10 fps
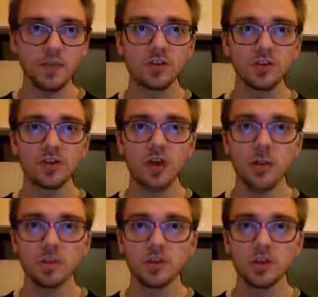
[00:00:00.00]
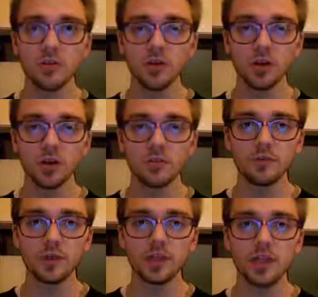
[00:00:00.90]
to stop this world
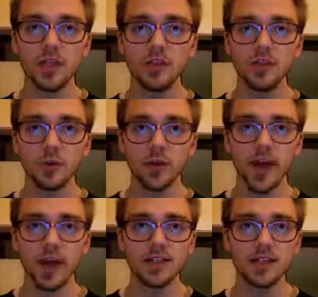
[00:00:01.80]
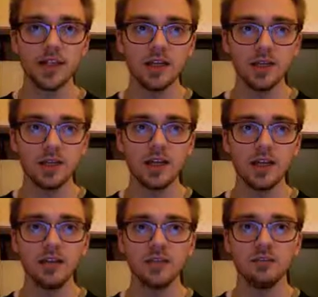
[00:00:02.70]
from continuing as it is
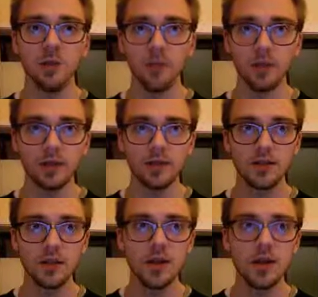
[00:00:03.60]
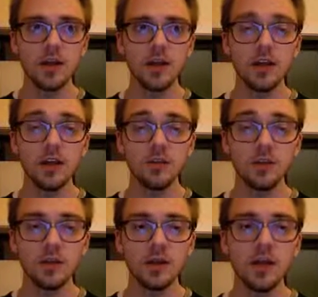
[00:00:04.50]
in this moment,
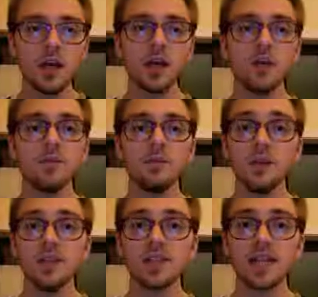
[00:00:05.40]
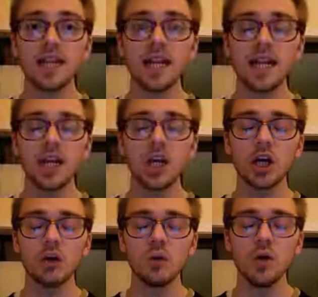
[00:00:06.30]
even if it means letting
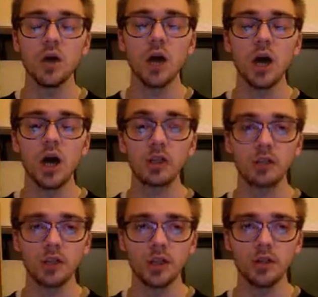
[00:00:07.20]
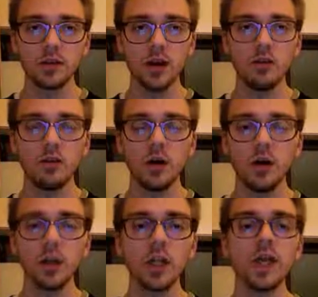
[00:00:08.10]
go utterly of
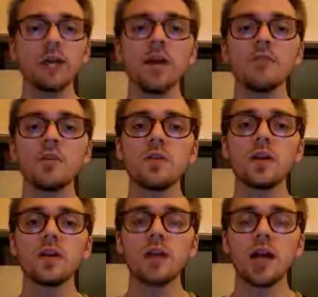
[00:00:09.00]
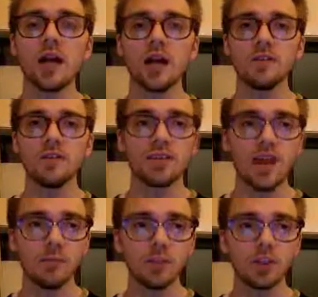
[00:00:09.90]
all and everything that I have
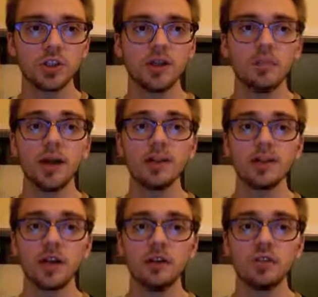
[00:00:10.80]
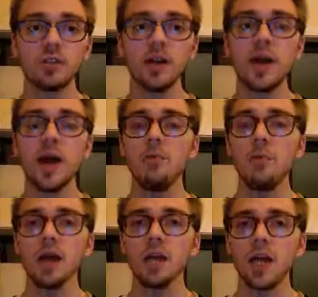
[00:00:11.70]
established myself and
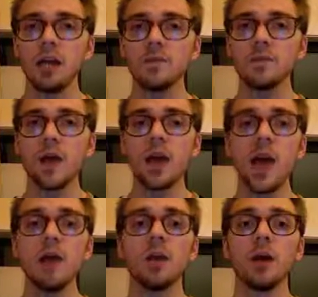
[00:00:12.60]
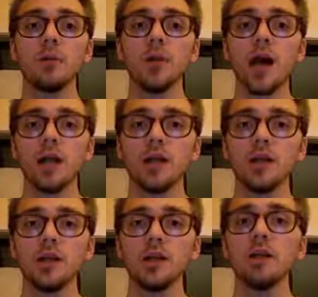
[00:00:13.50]
my life and my
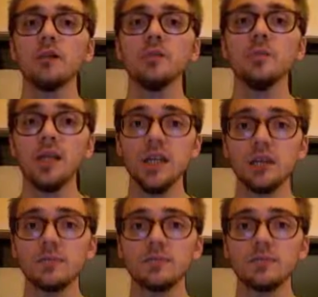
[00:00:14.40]
reality to be.